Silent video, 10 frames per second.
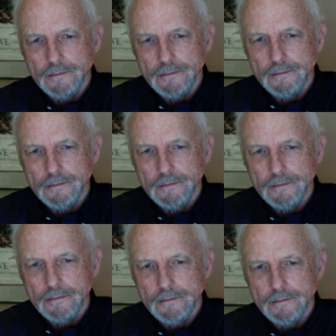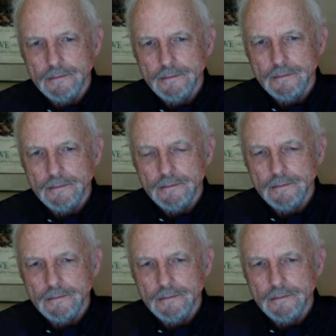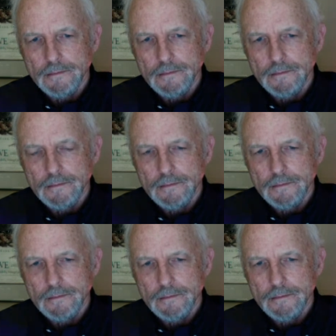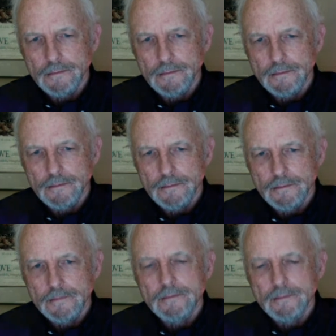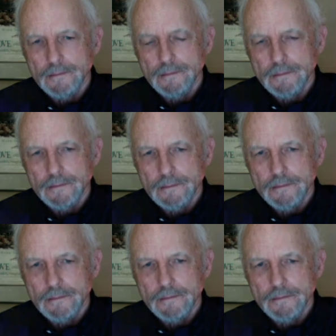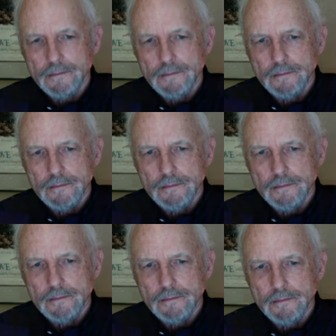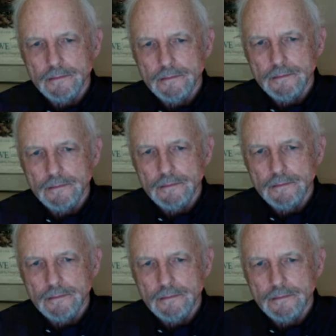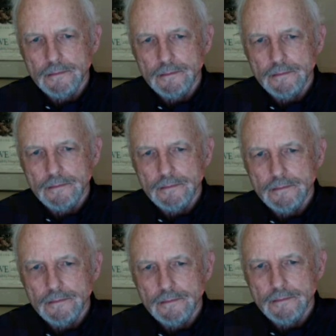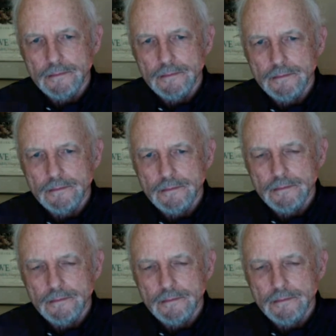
[no speech]